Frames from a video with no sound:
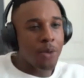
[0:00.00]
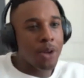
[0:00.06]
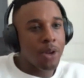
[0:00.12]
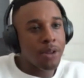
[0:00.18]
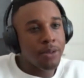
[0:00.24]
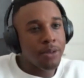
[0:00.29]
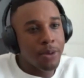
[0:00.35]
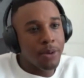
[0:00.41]

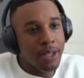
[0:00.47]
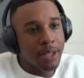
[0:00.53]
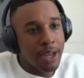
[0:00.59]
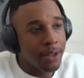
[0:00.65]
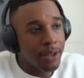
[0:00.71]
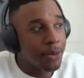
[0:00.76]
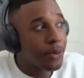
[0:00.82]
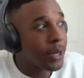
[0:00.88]
So like what
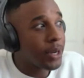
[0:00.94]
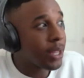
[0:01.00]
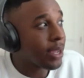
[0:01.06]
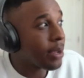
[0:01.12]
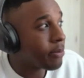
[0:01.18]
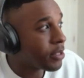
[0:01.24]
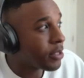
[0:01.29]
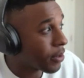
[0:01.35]
do I
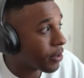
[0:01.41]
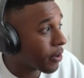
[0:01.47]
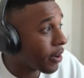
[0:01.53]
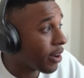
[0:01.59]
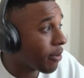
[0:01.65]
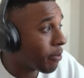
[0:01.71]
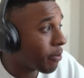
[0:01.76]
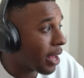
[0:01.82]
do when it
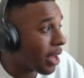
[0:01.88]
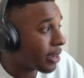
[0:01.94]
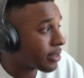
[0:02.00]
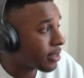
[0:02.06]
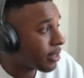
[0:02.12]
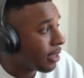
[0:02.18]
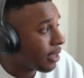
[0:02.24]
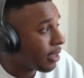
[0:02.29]
comes to
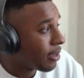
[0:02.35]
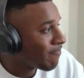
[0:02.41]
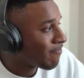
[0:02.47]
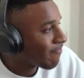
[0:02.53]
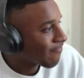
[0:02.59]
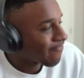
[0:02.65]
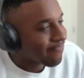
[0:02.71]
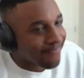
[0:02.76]
creative
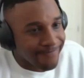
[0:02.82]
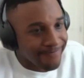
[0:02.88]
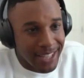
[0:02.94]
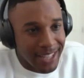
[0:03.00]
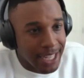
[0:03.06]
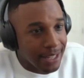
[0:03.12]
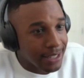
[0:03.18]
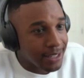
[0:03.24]
blocks?
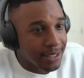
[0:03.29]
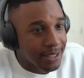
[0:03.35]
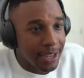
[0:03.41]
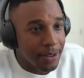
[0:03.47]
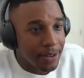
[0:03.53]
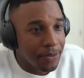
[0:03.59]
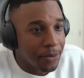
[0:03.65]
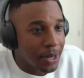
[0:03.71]

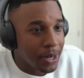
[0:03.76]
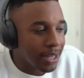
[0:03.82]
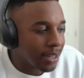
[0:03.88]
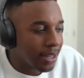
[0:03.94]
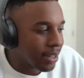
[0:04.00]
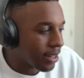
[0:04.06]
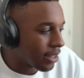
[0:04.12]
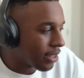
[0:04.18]
That's a
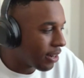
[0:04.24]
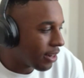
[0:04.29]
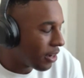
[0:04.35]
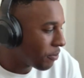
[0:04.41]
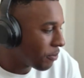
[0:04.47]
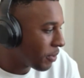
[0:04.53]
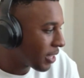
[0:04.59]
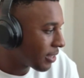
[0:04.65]
tough
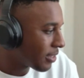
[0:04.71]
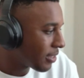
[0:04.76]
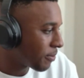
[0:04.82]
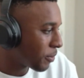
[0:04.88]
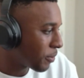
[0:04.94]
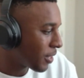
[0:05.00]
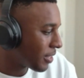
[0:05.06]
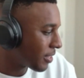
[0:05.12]
one,
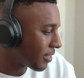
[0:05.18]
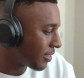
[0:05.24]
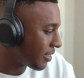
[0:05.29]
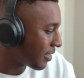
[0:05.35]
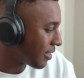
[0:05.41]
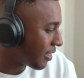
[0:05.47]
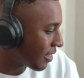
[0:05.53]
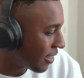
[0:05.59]
because
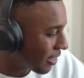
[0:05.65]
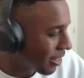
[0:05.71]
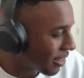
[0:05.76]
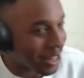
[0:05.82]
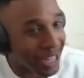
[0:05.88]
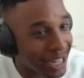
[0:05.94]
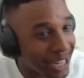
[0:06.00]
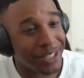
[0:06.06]

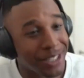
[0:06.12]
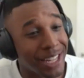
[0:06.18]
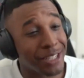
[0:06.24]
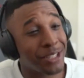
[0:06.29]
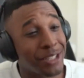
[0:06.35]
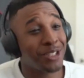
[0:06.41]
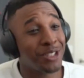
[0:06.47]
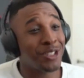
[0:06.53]

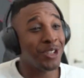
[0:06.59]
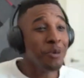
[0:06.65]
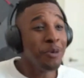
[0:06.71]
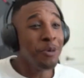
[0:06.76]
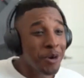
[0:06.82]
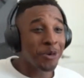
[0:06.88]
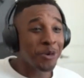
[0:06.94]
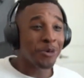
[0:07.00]
that's
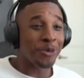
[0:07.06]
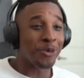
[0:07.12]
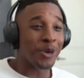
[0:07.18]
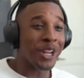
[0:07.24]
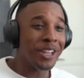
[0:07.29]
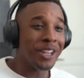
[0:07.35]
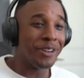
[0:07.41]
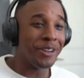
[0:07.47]

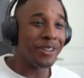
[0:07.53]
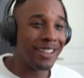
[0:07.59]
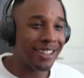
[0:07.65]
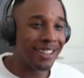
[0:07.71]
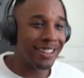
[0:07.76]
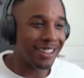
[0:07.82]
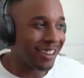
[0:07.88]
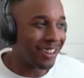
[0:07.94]
super
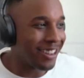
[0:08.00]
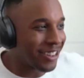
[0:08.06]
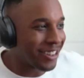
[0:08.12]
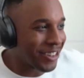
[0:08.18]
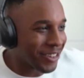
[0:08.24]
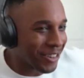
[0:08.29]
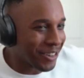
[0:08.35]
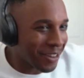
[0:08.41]
real.
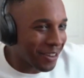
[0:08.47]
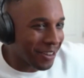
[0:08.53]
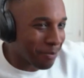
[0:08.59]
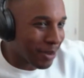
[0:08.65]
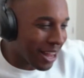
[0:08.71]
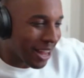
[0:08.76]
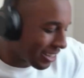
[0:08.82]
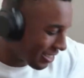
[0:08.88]

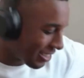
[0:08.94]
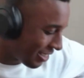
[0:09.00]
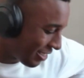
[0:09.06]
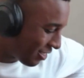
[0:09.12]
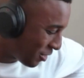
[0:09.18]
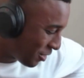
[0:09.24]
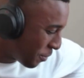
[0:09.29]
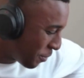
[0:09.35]
Creative
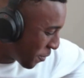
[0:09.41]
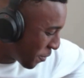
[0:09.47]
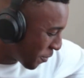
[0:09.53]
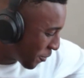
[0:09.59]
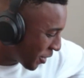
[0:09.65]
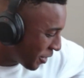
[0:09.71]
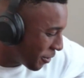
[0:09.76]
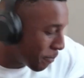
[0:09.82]
blocks is
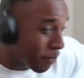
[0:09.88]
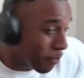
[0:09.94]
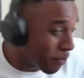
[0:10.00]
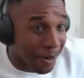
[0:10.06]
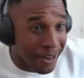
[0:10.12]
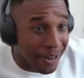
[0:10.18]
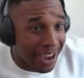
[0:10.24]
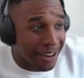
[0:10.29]
super
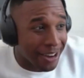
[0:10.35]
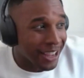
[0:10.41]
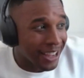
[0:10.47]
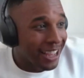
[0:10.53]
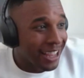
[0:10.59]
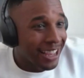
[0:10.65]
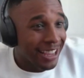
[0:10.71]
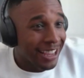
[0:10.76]
real.
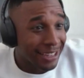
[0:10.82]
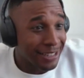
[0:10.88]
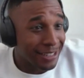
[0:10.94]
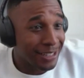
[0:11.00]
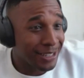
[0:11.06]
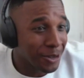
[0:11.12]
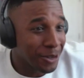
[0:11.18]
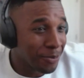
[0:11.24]
Burnout
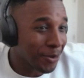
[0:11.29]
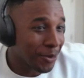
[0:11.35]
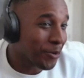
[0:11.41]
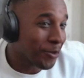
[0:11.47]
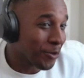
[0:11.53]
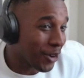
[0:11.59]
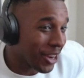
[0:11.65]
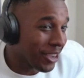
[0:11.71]
is
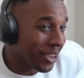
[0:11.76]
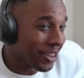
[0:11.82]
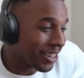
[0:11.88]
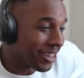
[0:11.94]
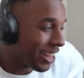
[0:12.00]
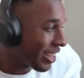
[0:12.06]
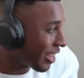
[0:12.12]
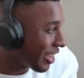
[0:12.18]
super
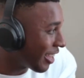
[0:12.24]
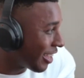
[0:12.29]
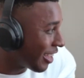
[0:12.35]
real.